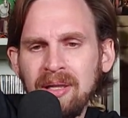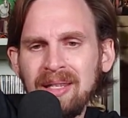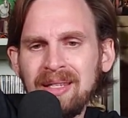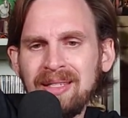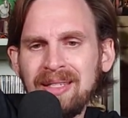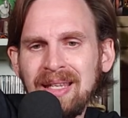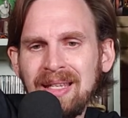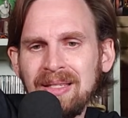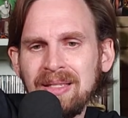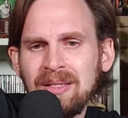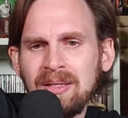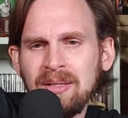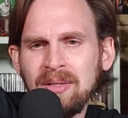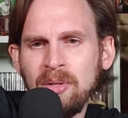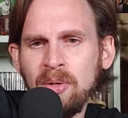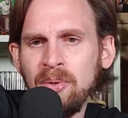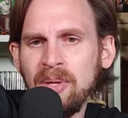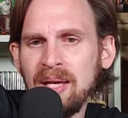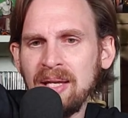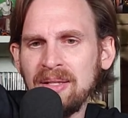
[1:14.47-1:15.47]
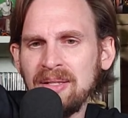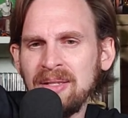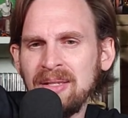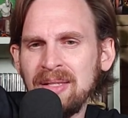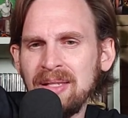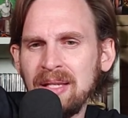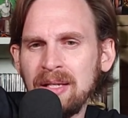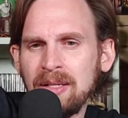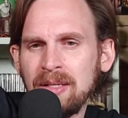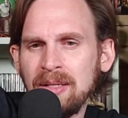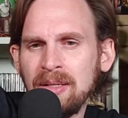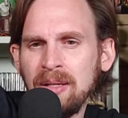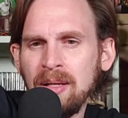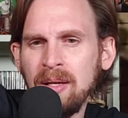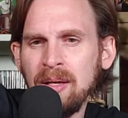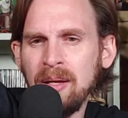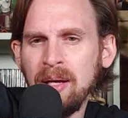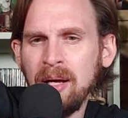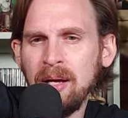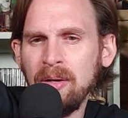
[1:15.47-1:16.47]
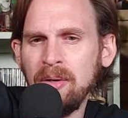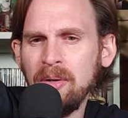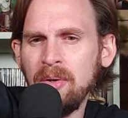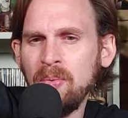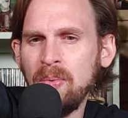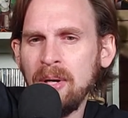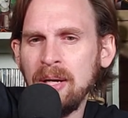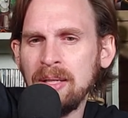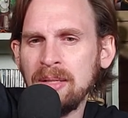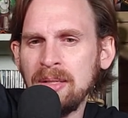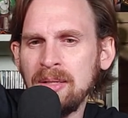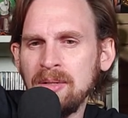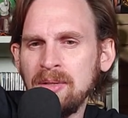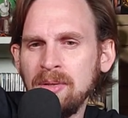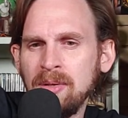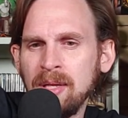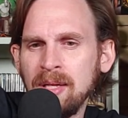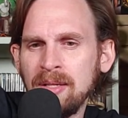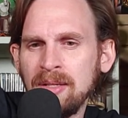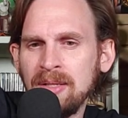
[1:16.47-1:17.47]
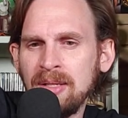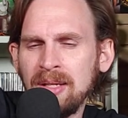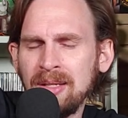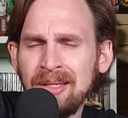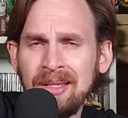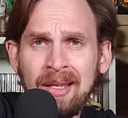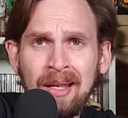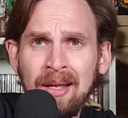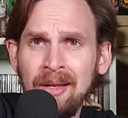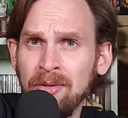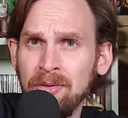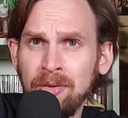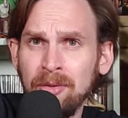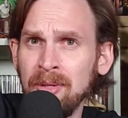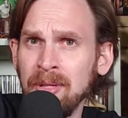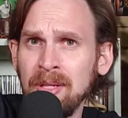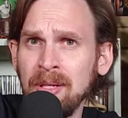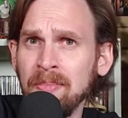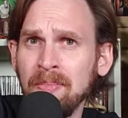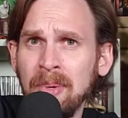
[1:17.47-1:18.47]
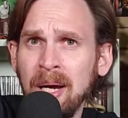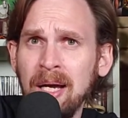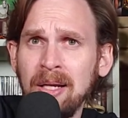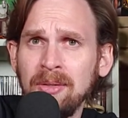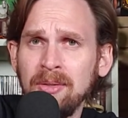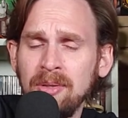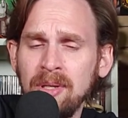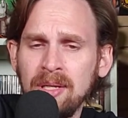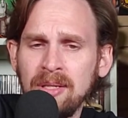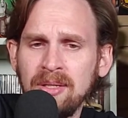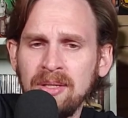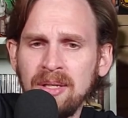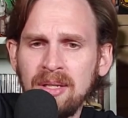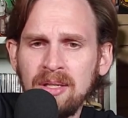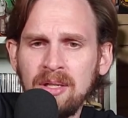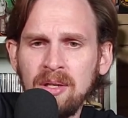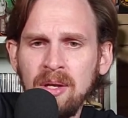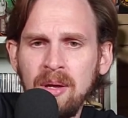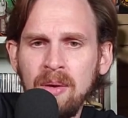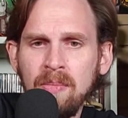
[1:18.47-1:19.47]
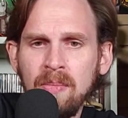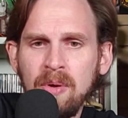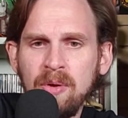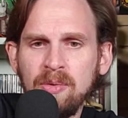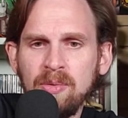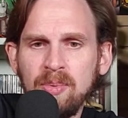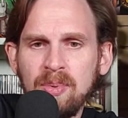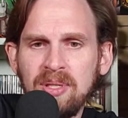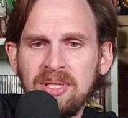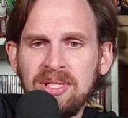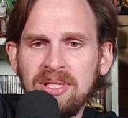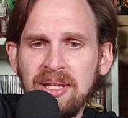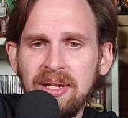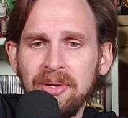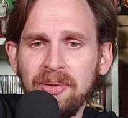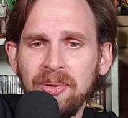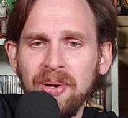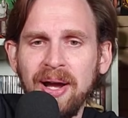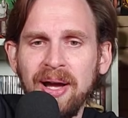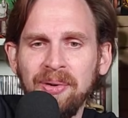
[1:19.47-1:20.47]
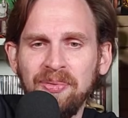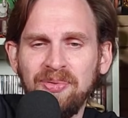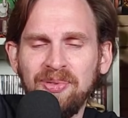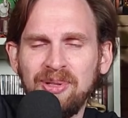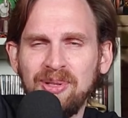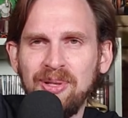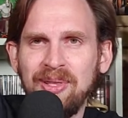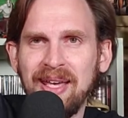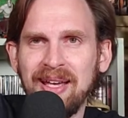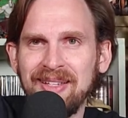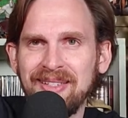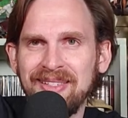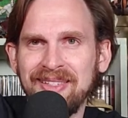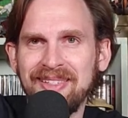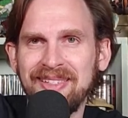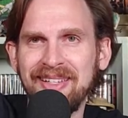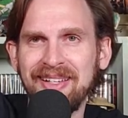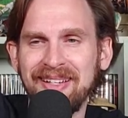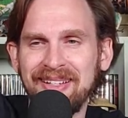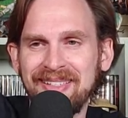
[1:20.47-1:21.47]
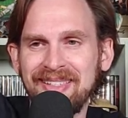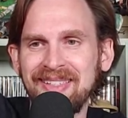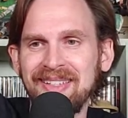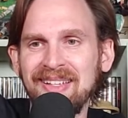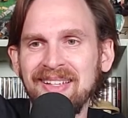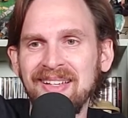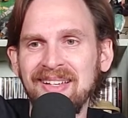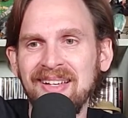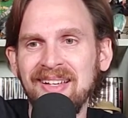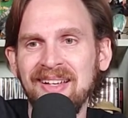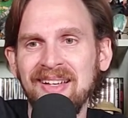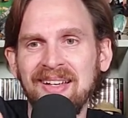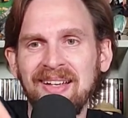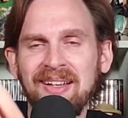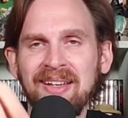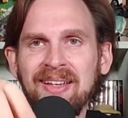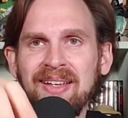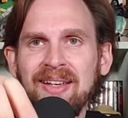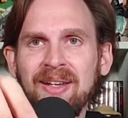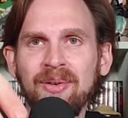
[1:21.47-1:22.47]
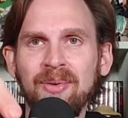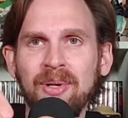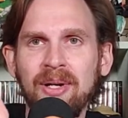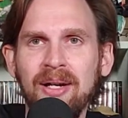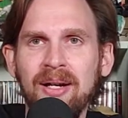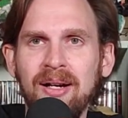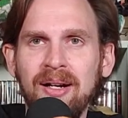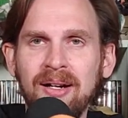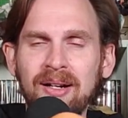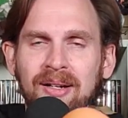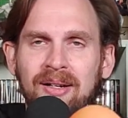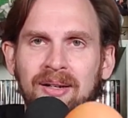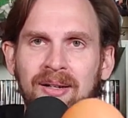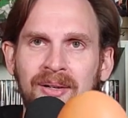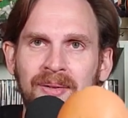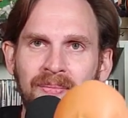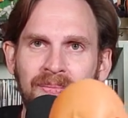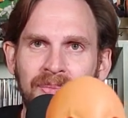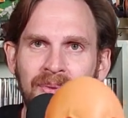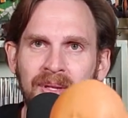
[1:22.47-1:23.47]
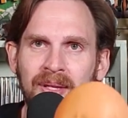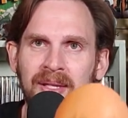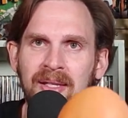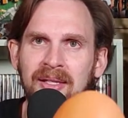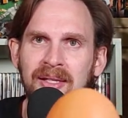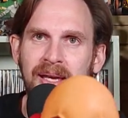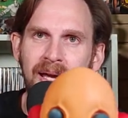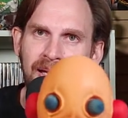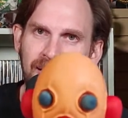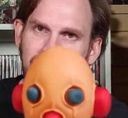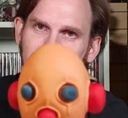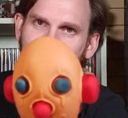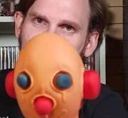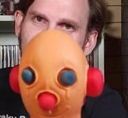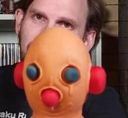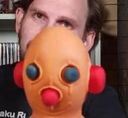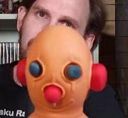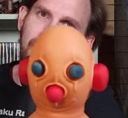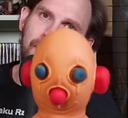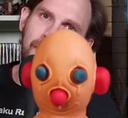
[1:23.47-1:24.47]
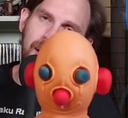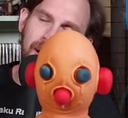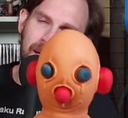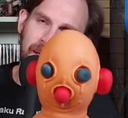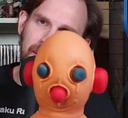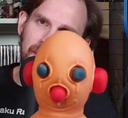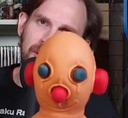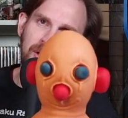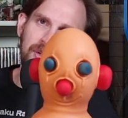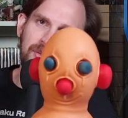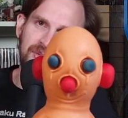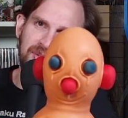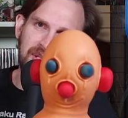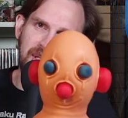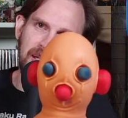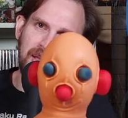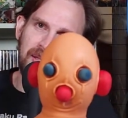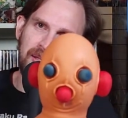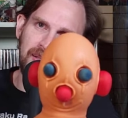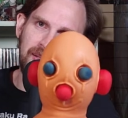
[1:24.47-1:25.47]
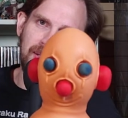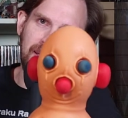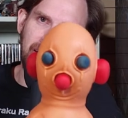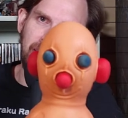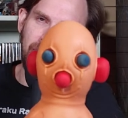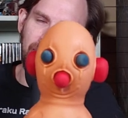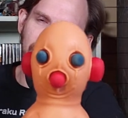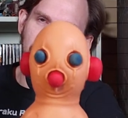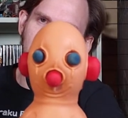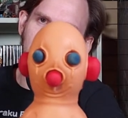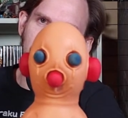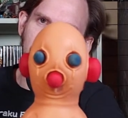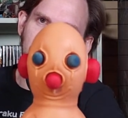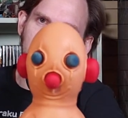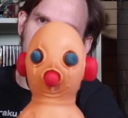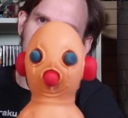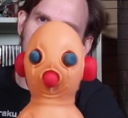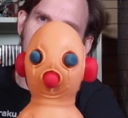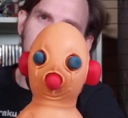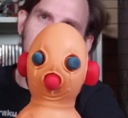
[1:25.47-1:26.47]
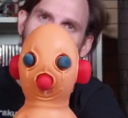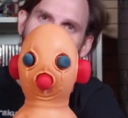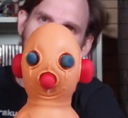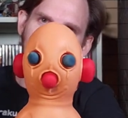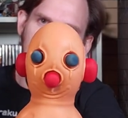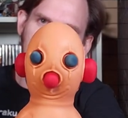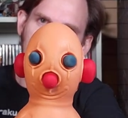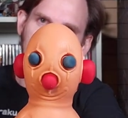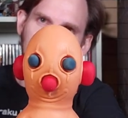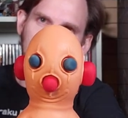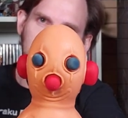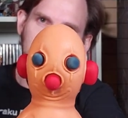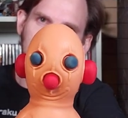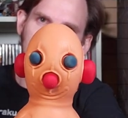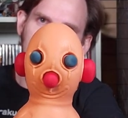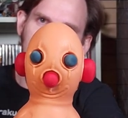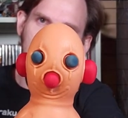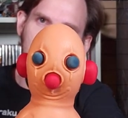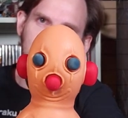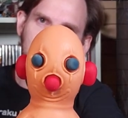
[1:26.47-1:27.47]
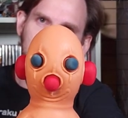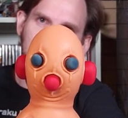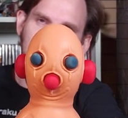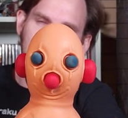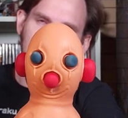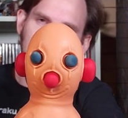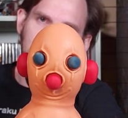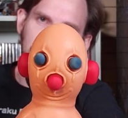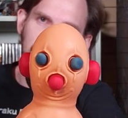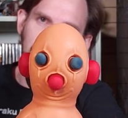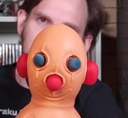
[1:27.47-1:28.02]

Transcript: This says 2006. I don't know why it says 2006. Certainly didn't buy it in 2006. Maybe it's been sitting around for 2006. Here we are. Yes, come on. You've seen this thing, right? Admit it. Admit it.